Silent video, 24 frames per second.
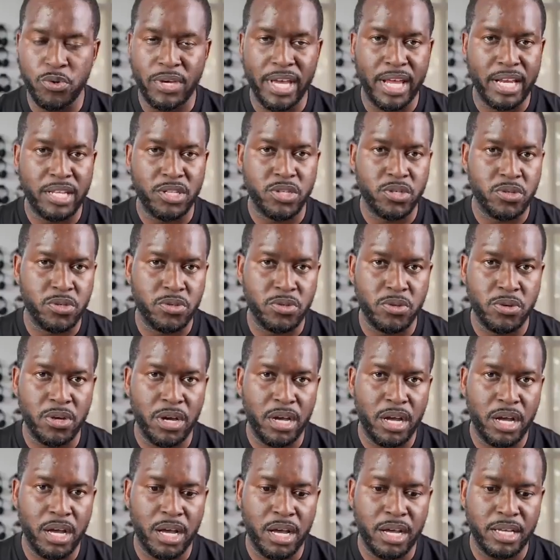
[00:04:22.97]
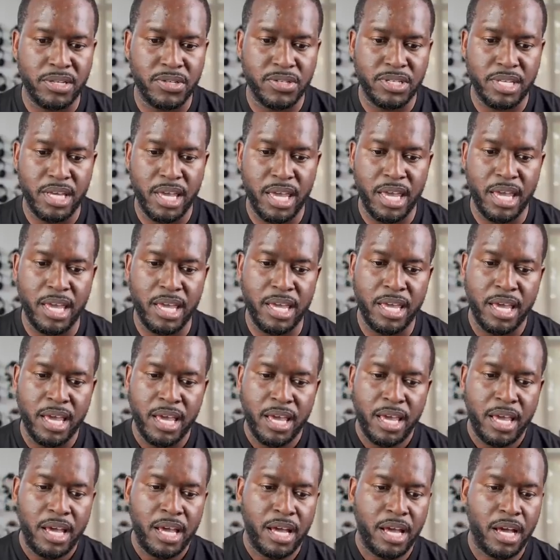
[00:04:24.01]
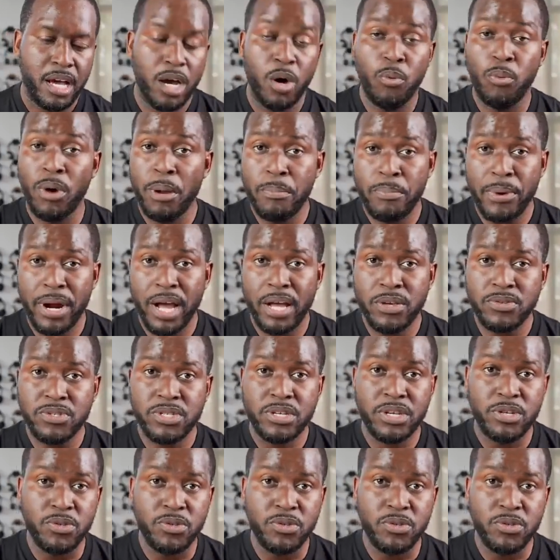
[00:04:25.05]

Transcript: get into, say, a web browser